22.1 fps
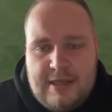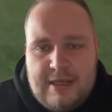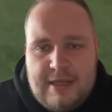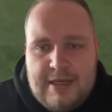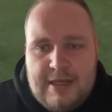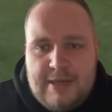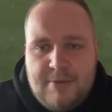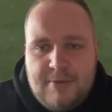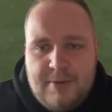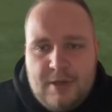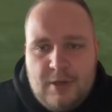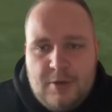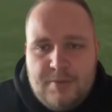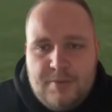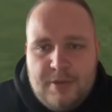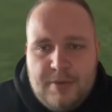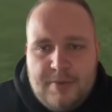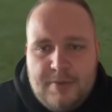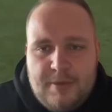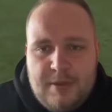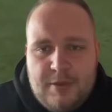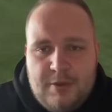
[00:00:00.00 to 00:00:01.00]
And then we open
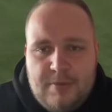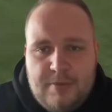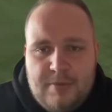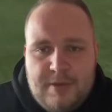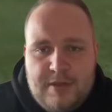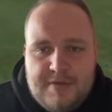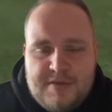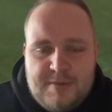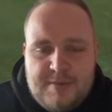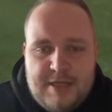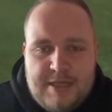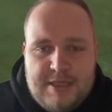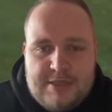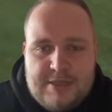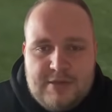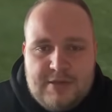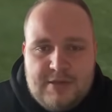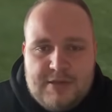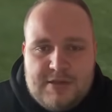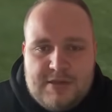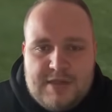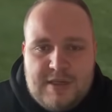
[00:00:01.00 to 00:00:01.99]
up a little bit of space
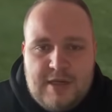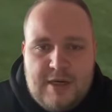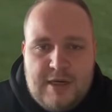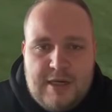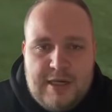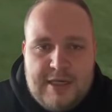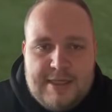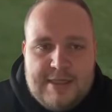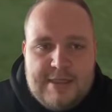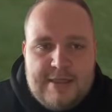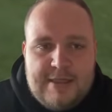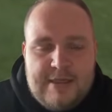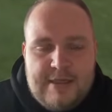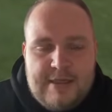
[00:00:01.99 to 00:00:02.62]
on the side.